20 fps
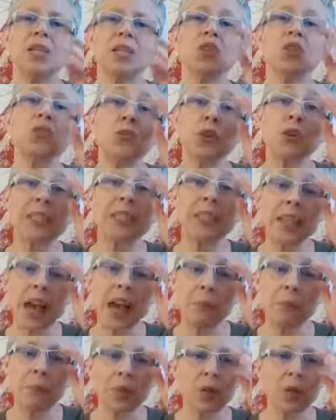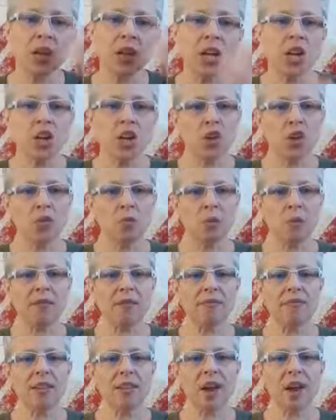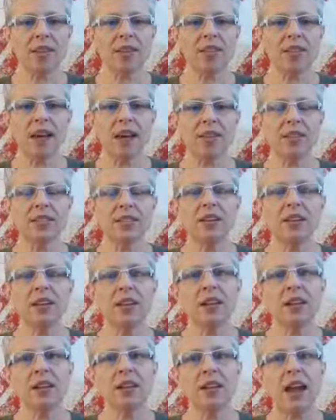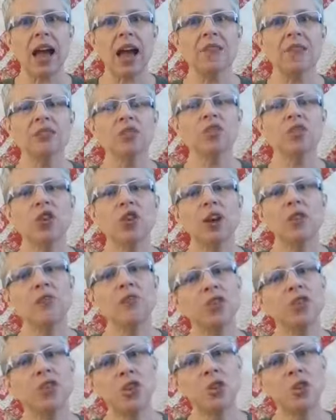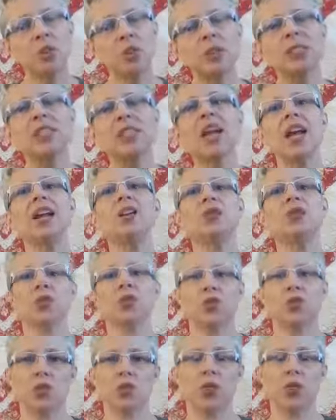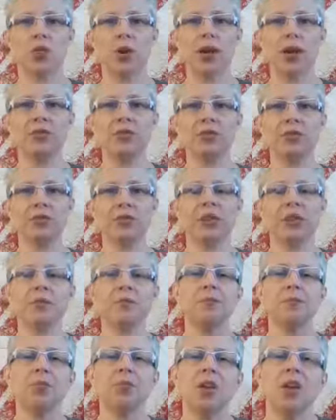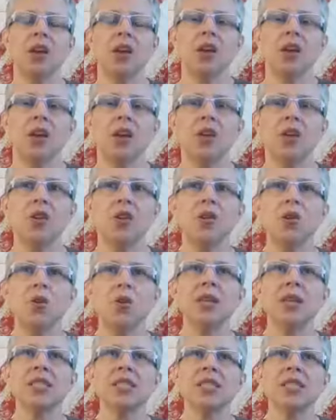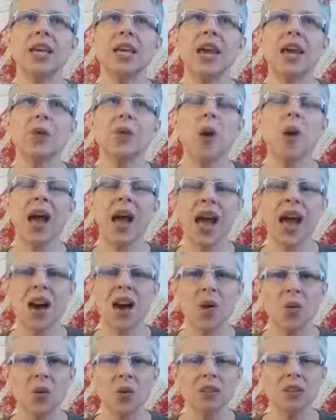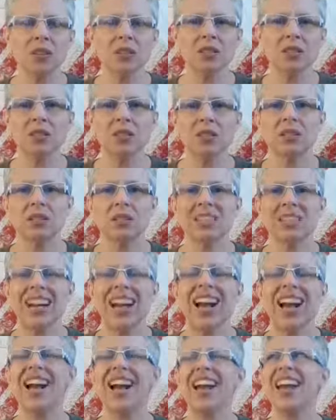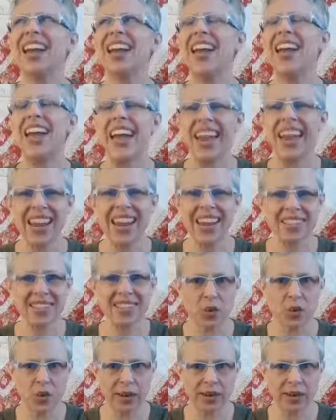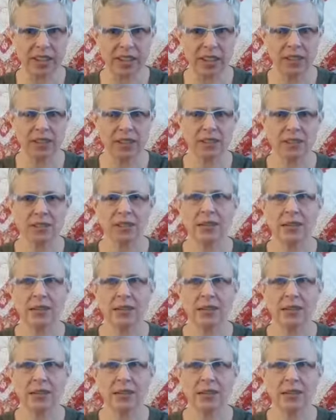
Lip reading: So for example, you may find that after a few cycles through grief, you can say, wow, I hate grieving.